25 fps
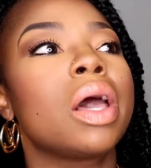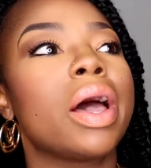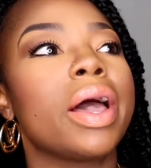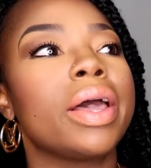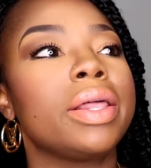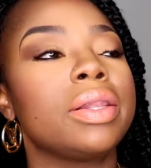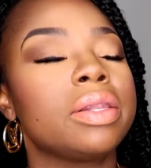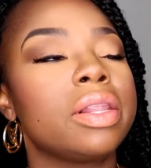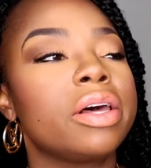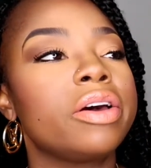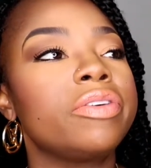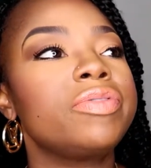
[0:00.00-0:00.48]

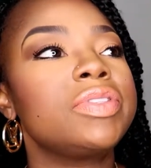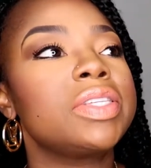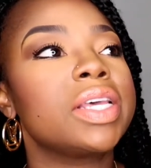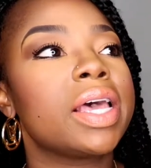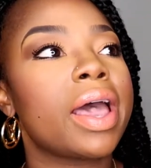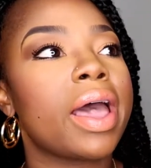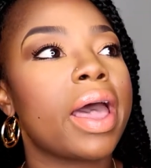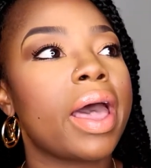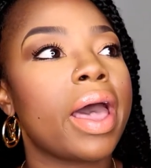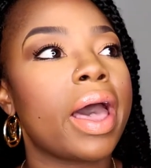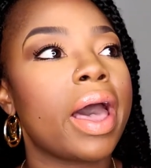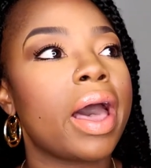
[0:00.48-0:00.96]
I love to
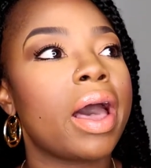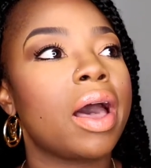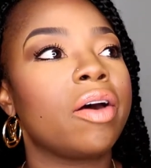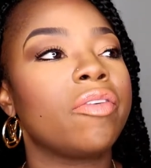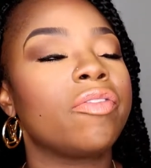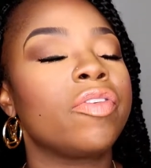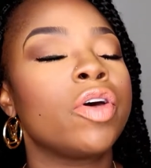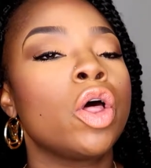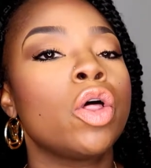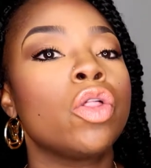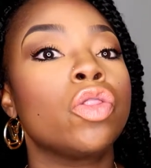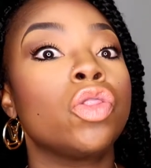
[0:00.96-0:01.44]

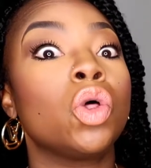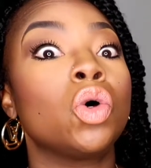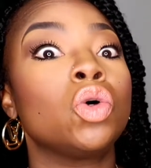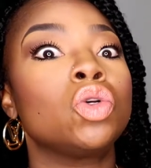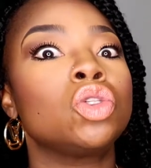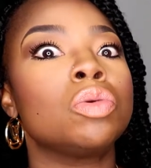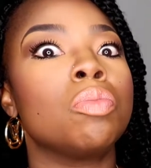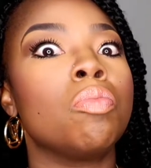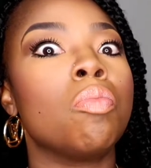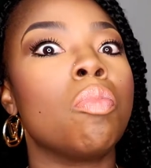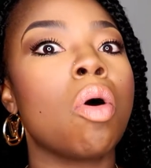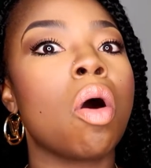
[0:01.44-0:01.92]
have
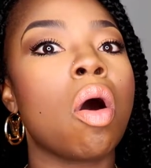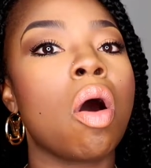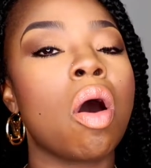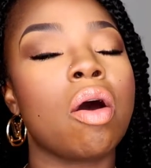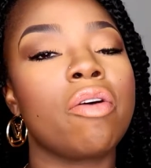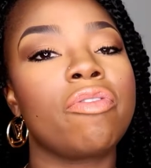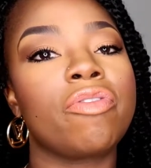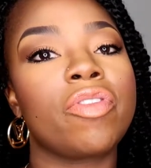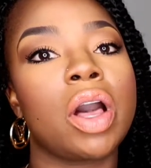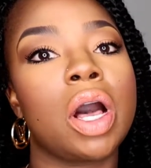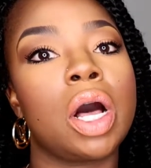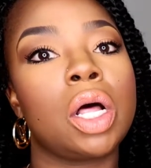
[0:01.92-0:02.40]
those
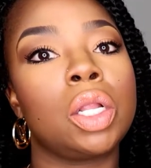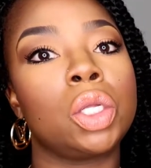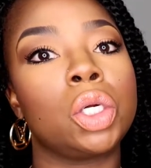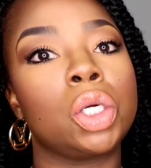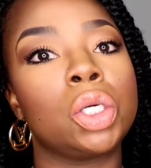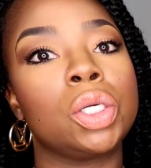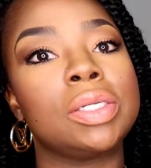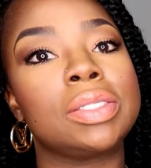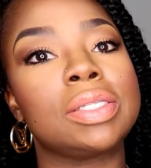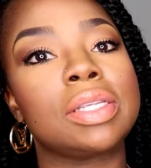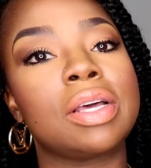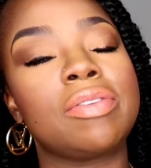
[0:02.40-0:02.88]
mauve
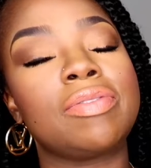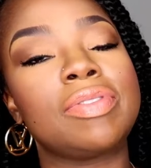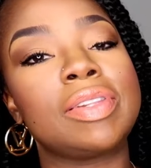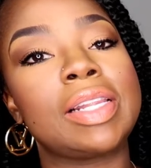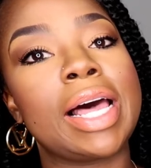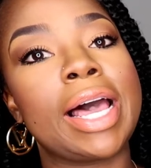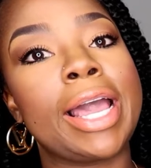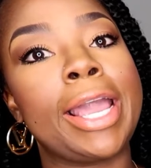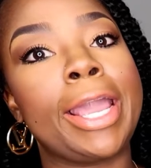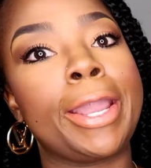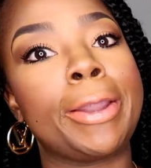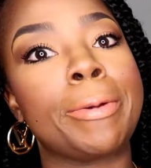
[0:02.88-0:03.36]
colors of
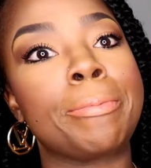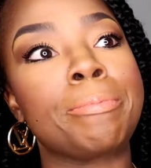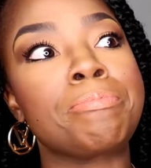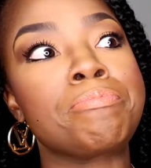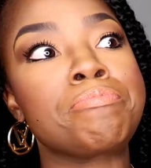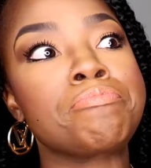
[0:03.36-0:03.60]
like